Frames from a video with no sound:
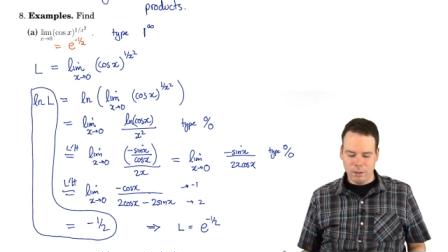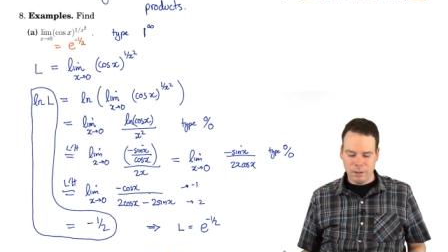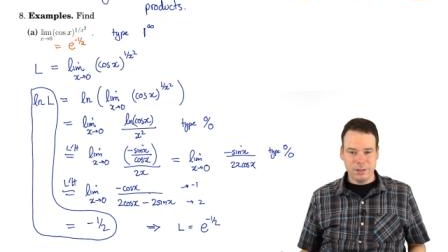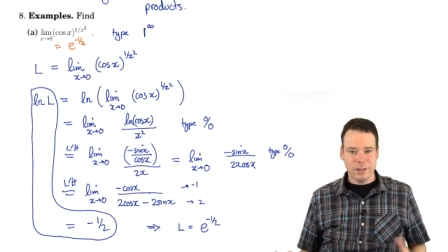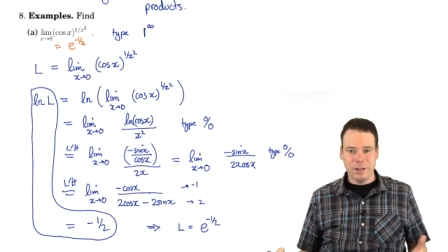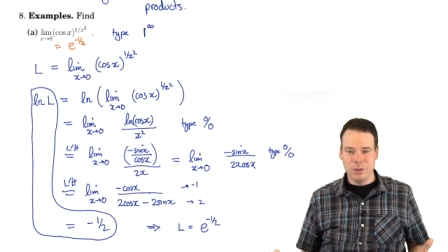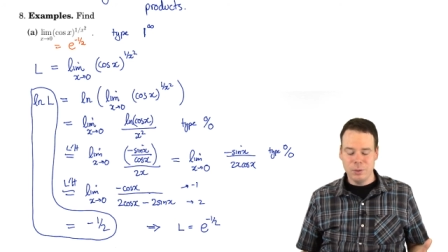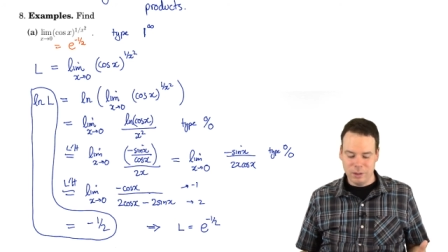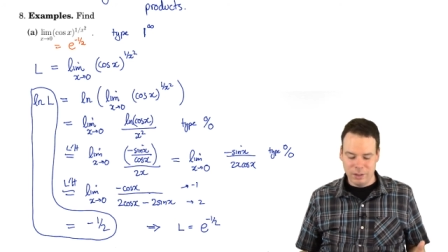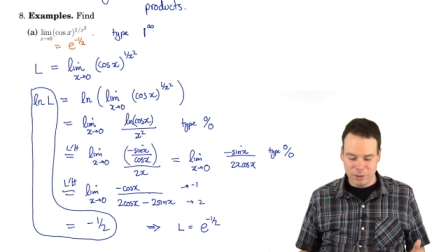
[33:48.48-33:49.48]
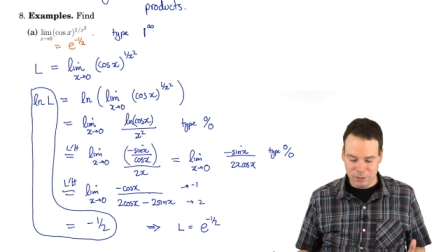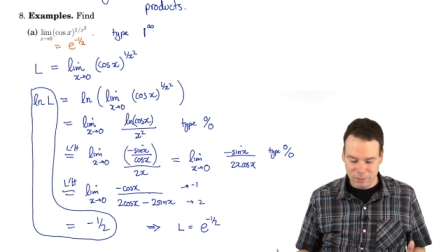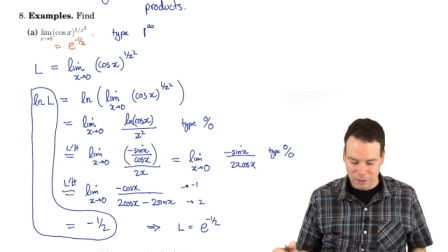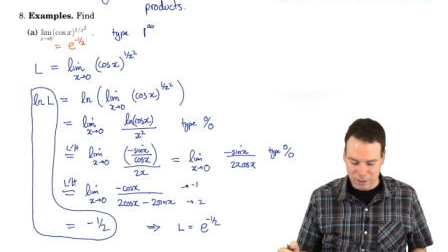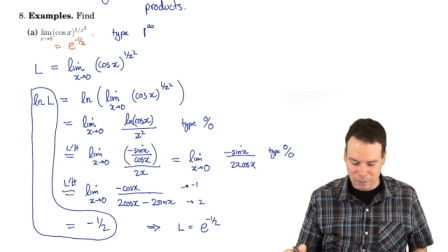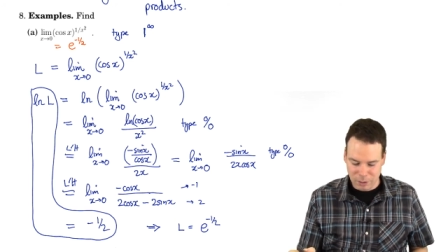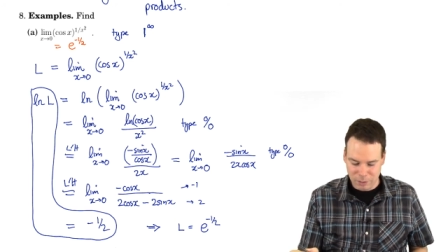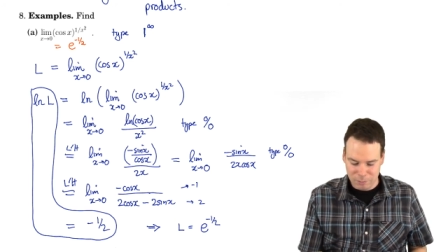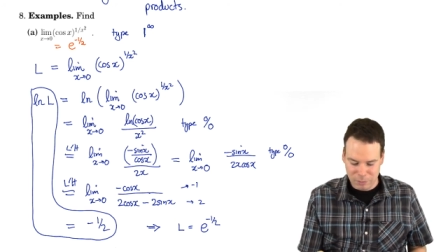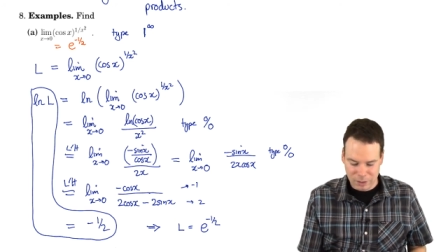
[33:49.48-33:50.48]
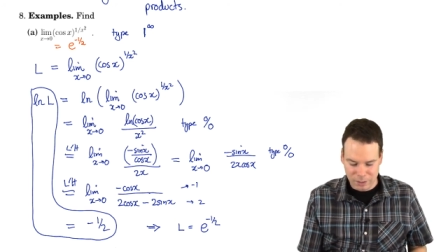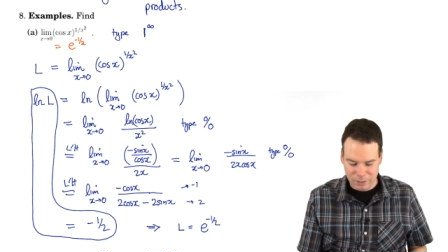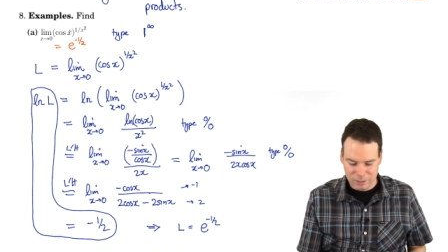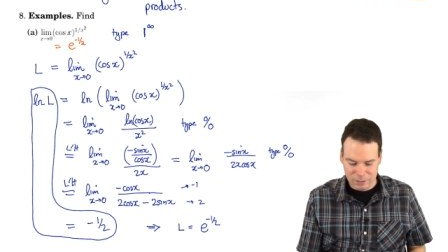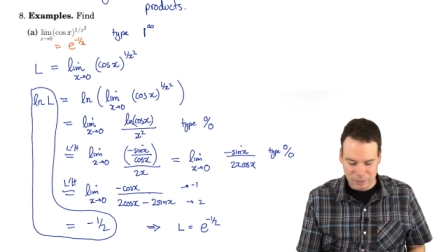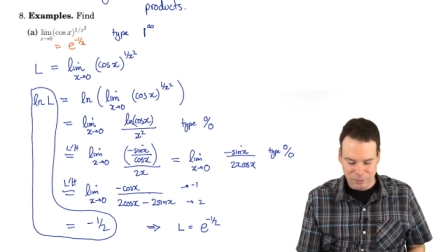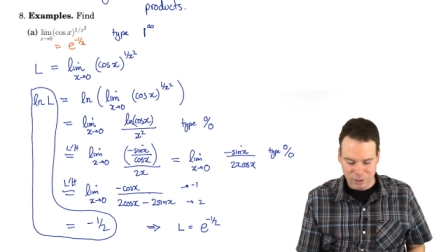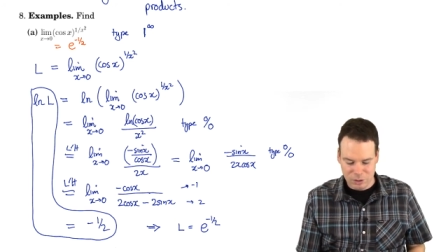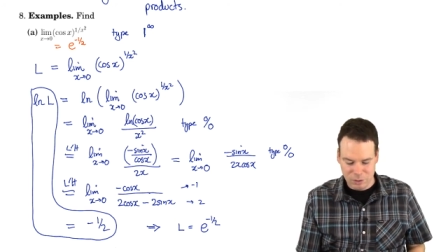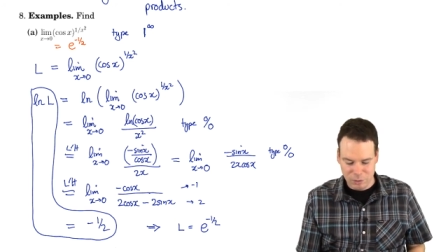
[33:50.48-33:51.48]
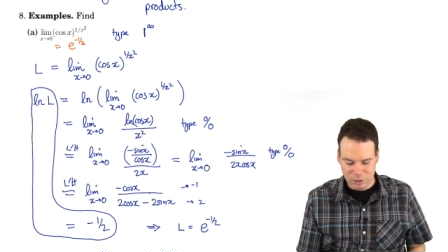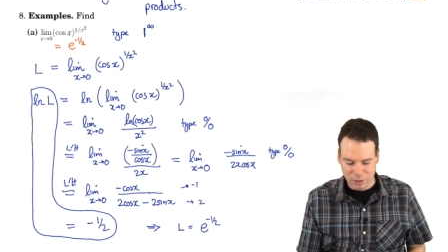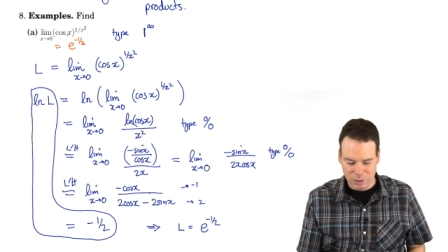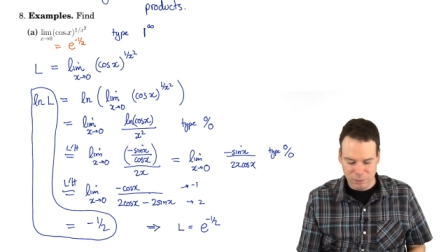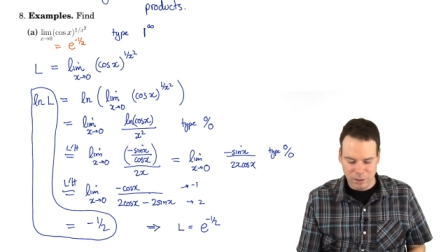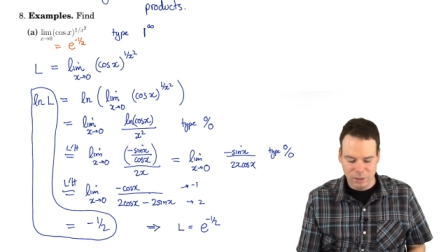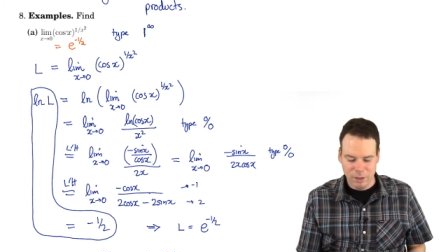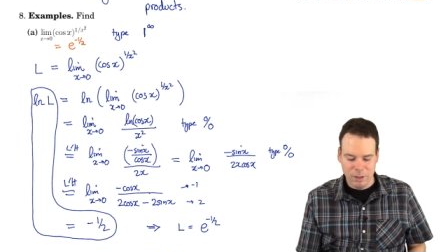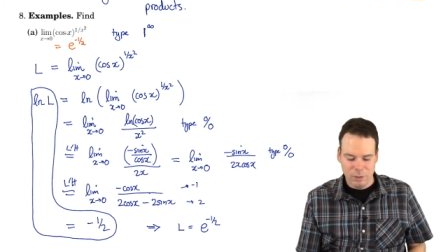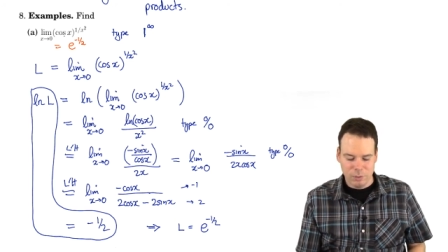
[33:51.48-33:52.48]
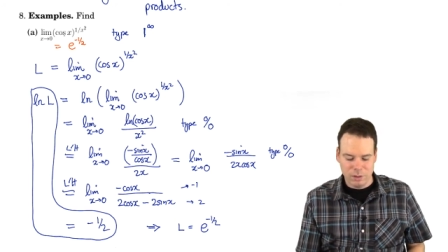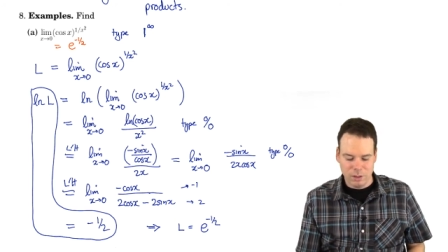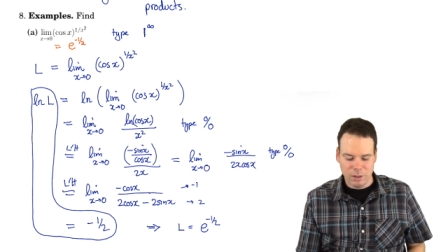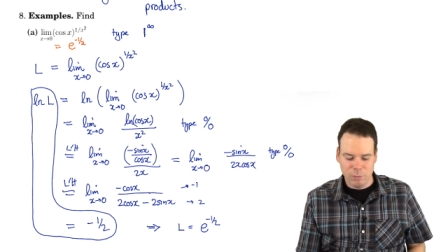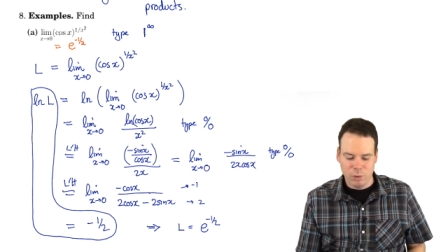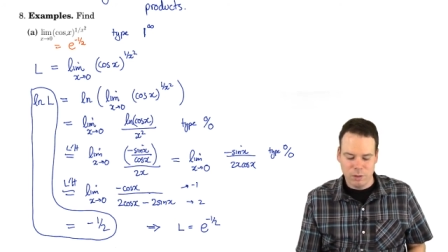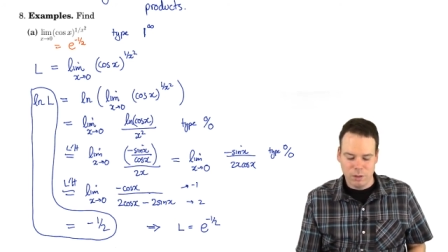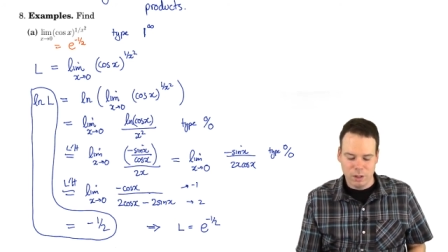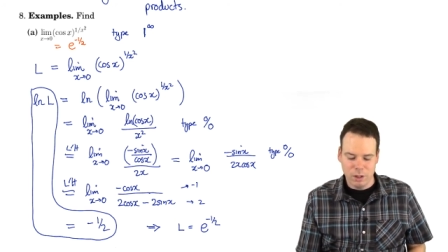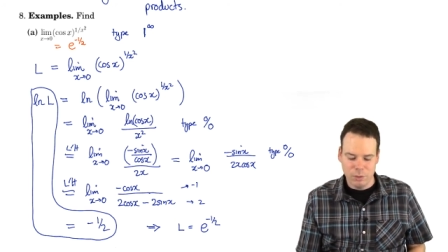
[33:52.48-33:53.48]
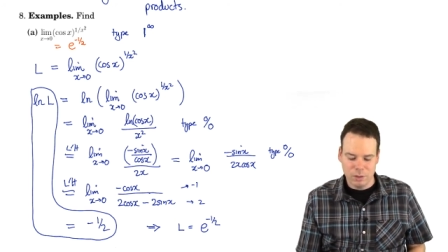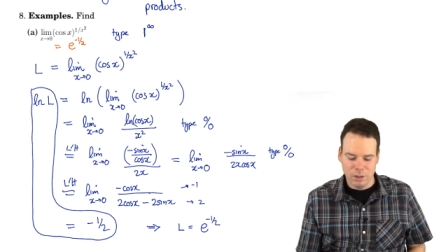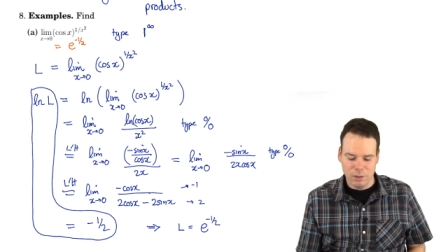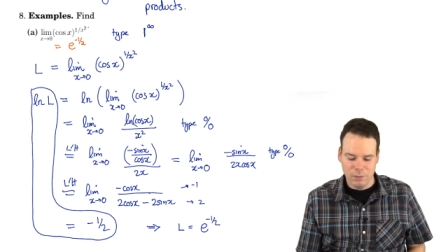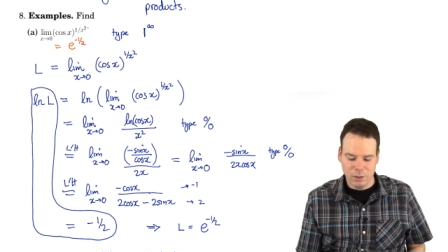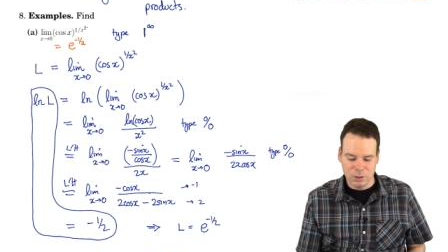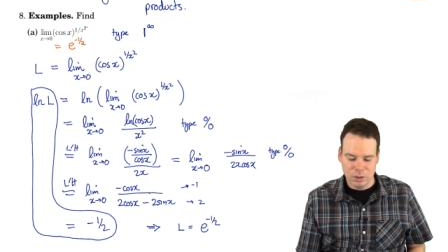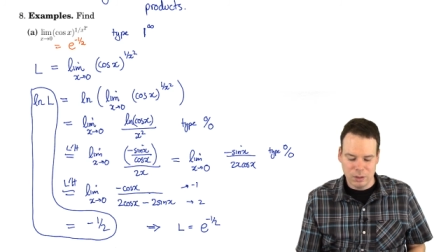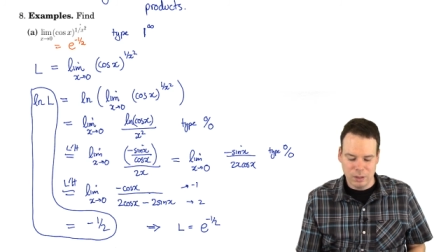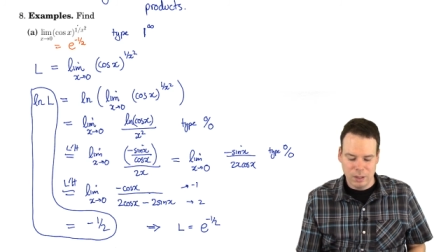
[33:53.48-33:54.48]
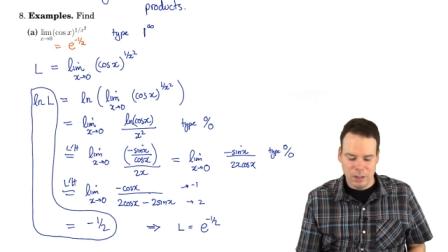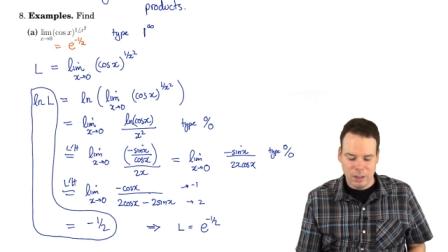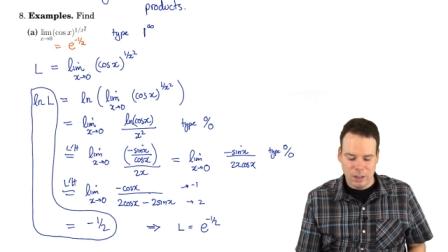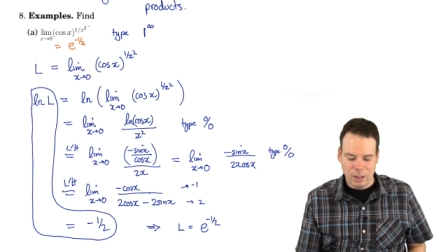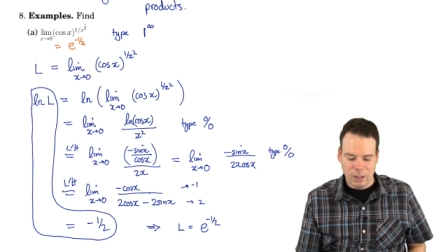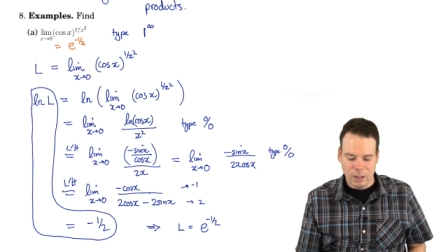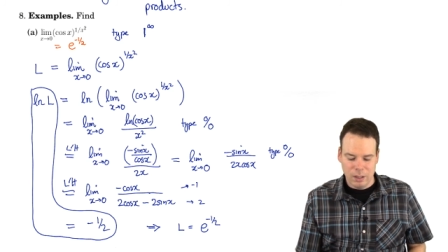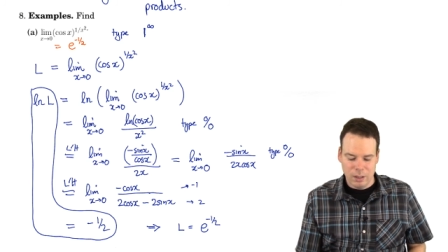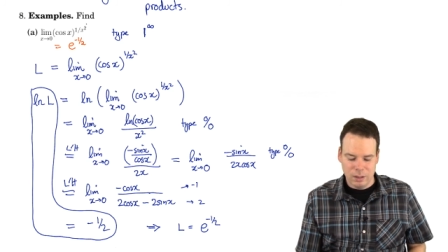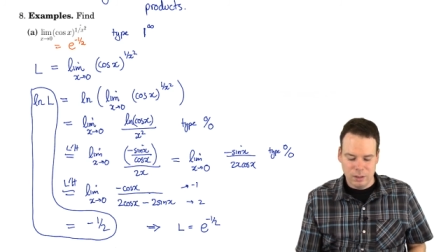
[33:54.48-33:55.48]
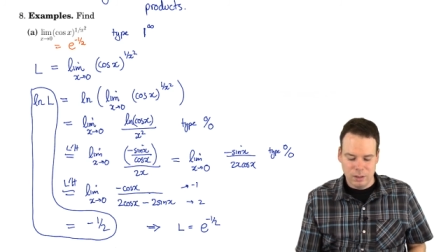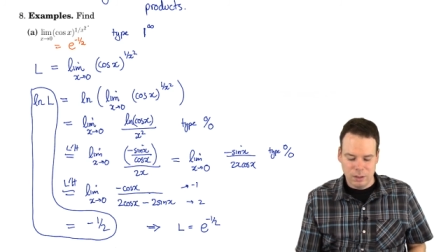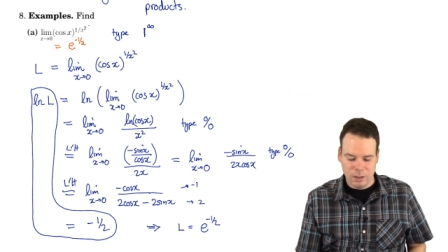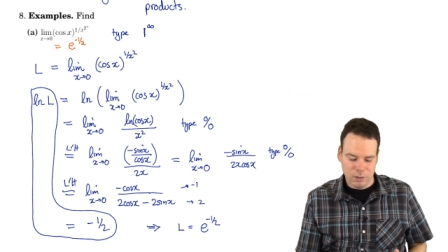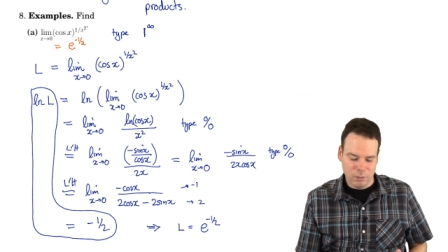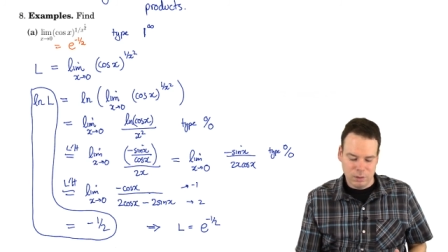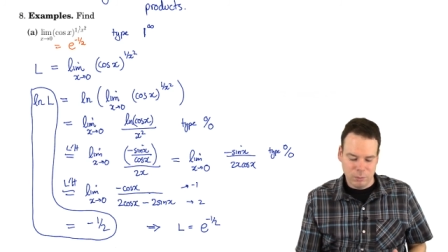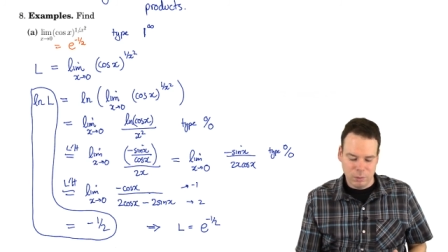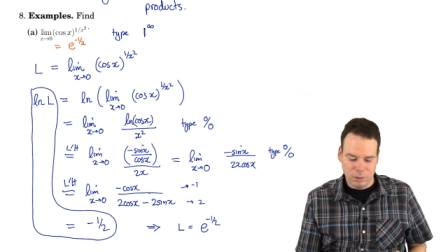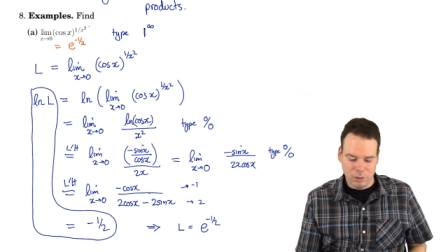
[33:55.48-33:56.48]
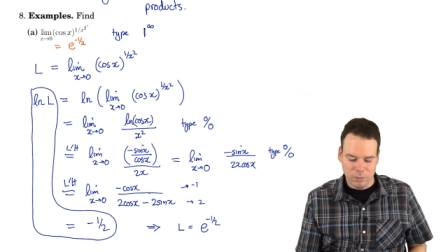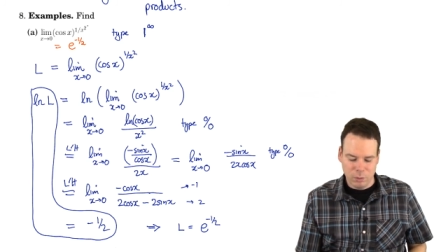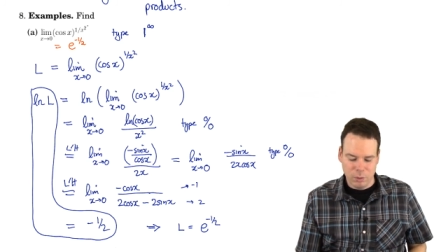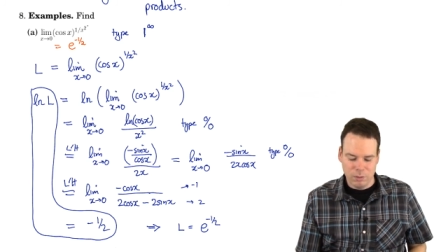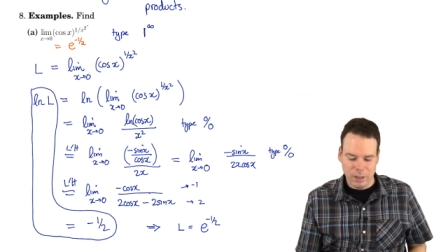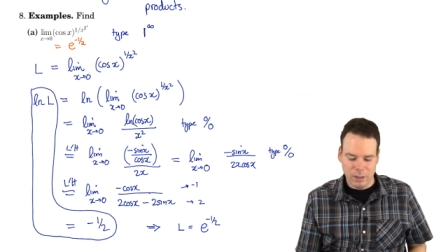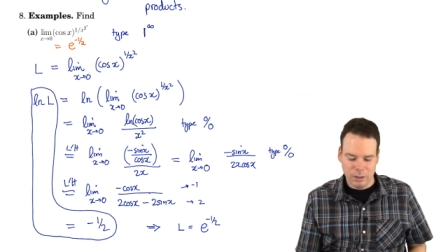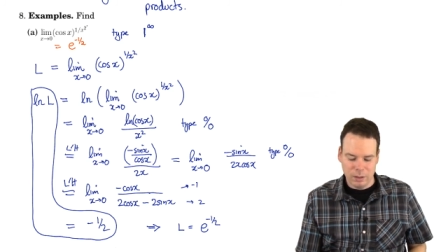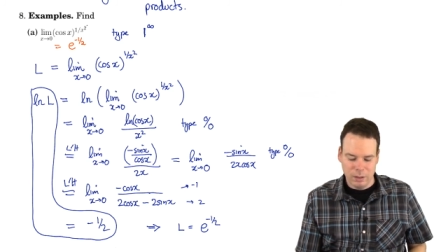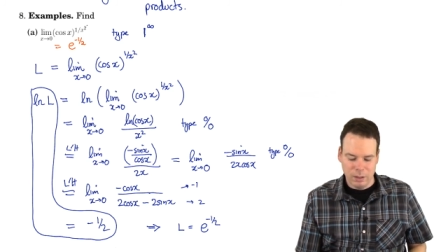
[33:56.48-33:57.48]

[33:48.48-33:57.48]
That's kind of cool, actually, if you think about it, because the function we started with was nothing more than a cosine function and the reciprocal of a quadratic.